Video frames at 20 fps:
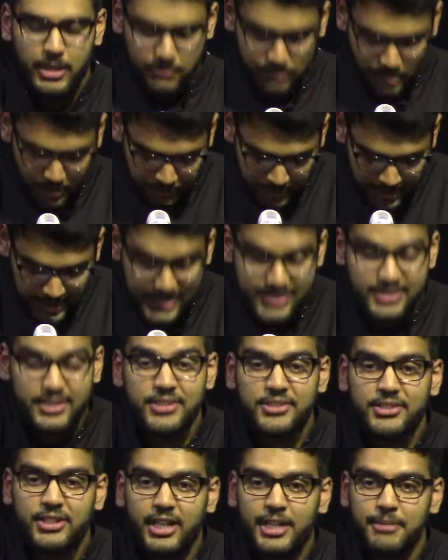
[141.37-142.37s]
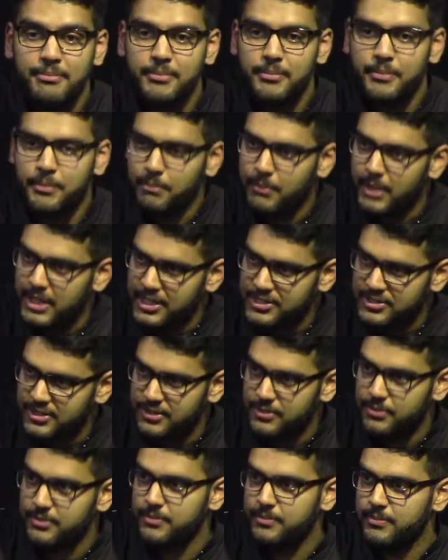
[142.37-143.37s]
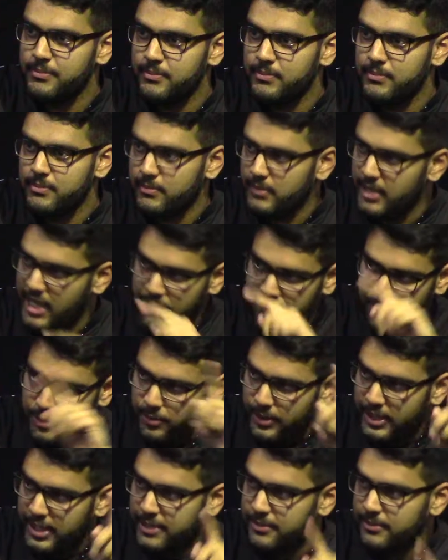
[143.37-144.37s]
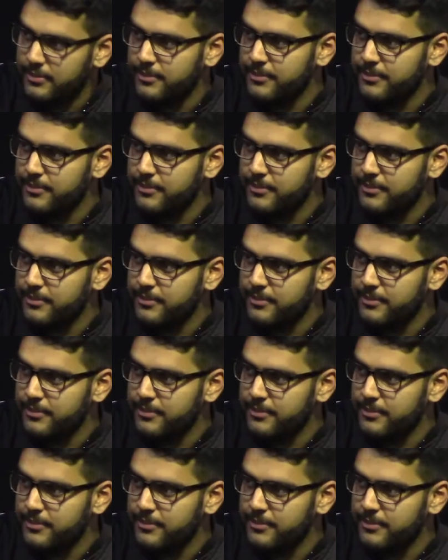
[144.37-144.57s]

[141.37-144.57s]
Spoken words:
Prophet Isa's time, medicine everywhere.